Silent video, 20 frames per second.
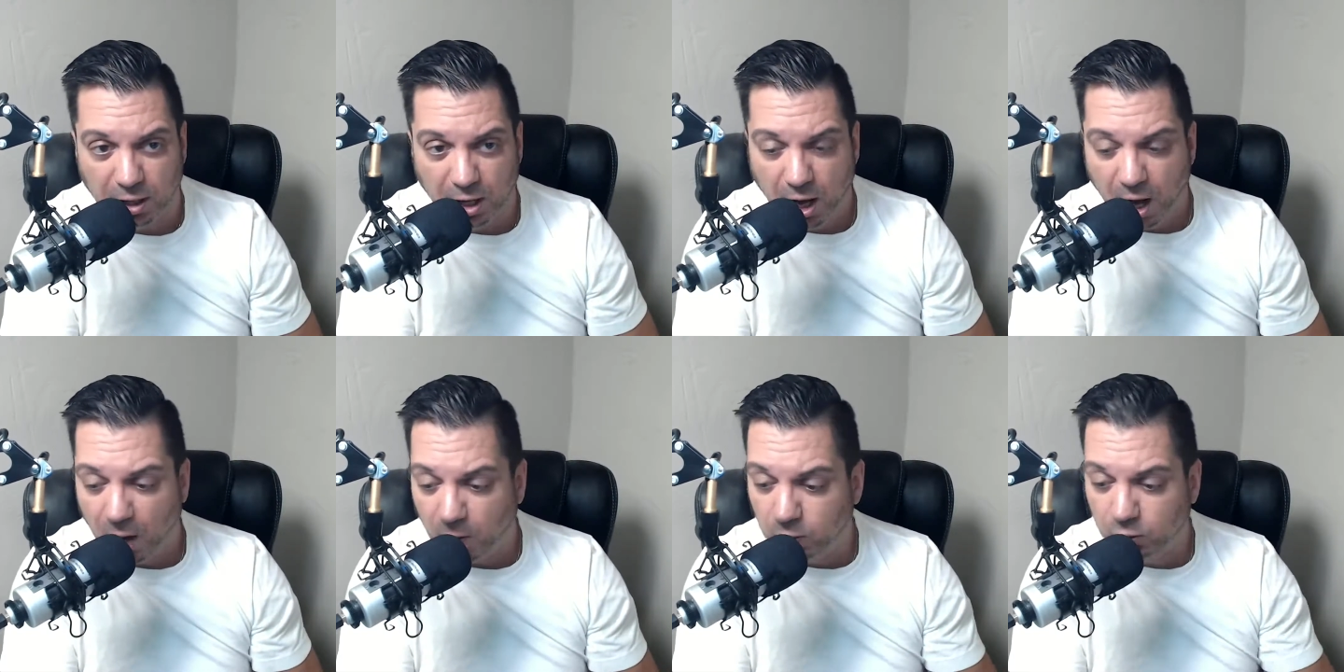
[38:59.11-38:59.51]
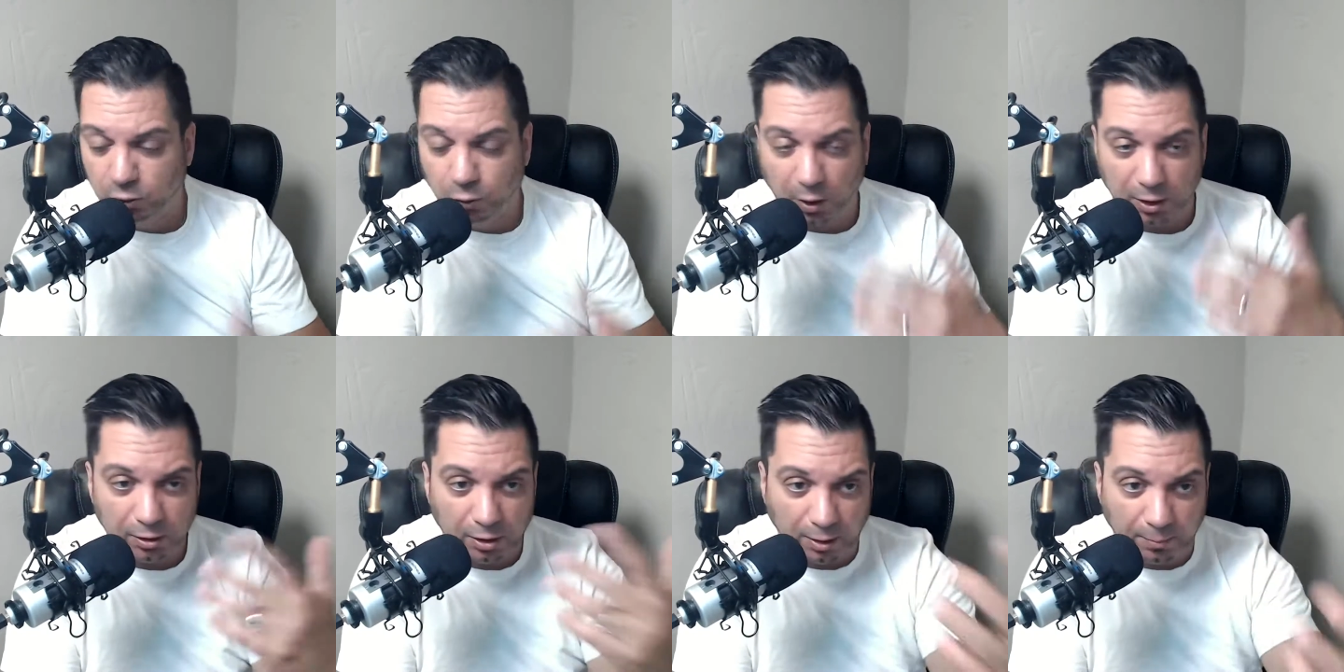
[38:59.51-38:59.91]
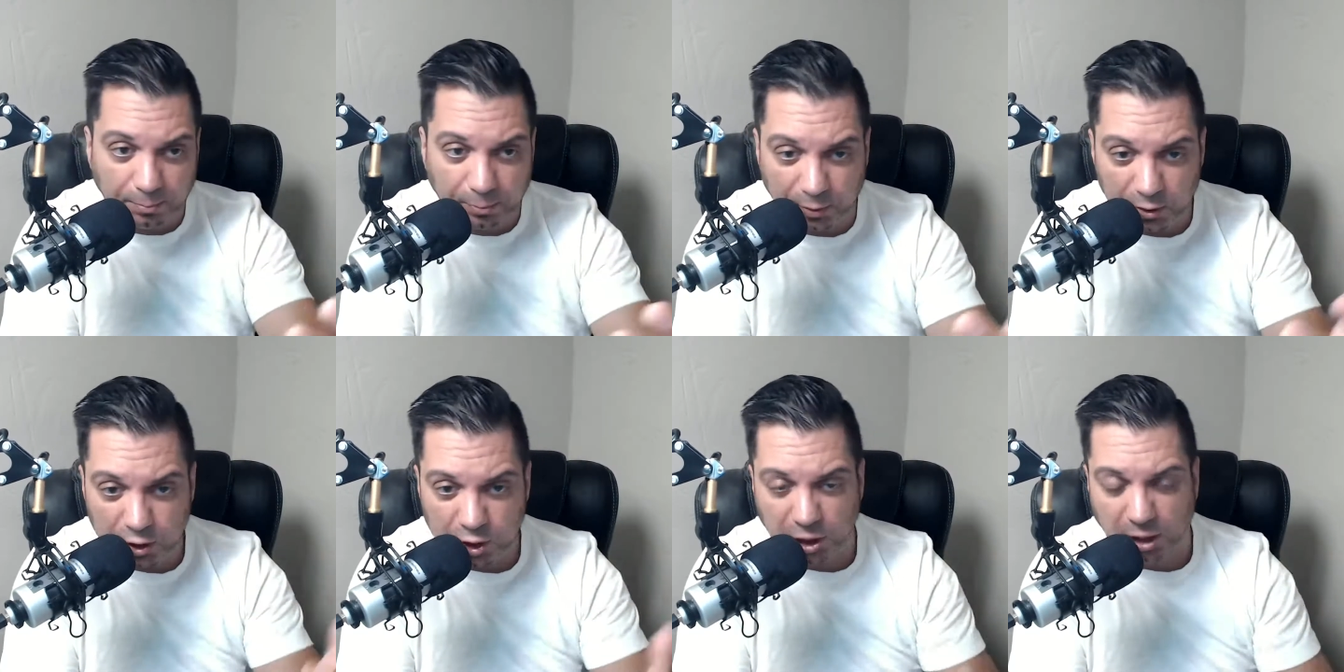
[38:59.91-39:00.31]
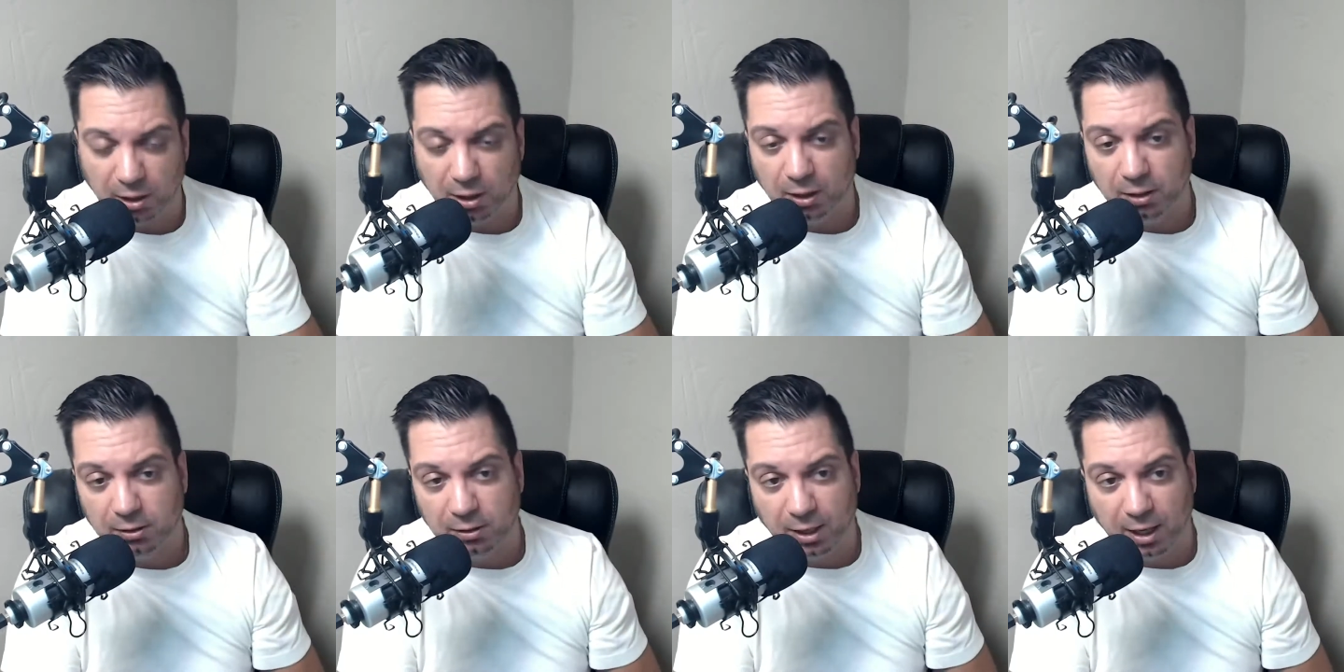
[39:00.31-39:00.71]
I would greatly appreciate
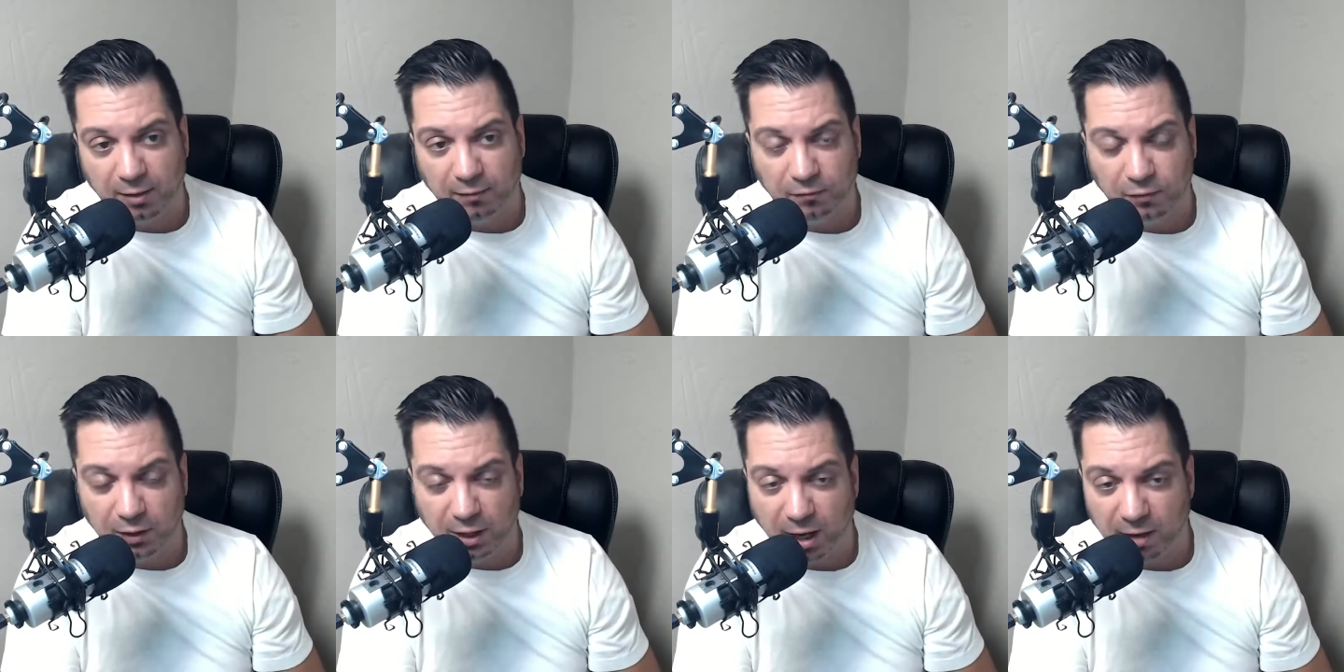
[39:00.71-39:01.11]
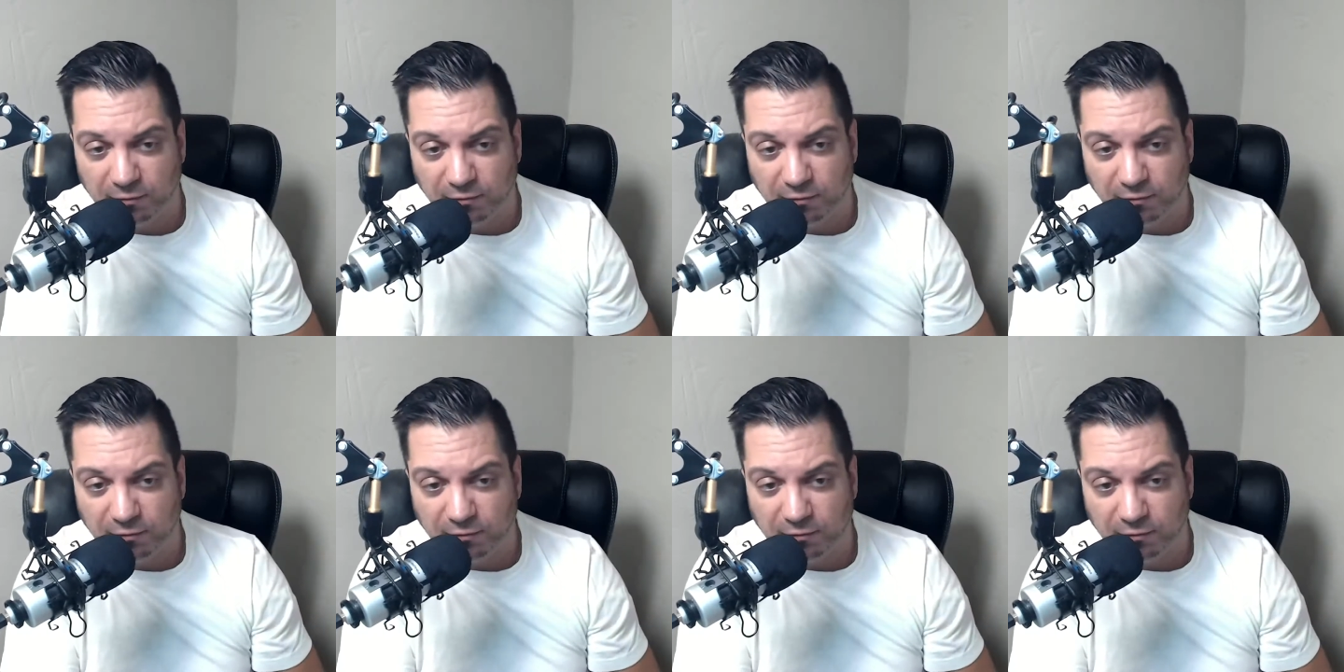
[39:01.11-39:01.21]
it that if you got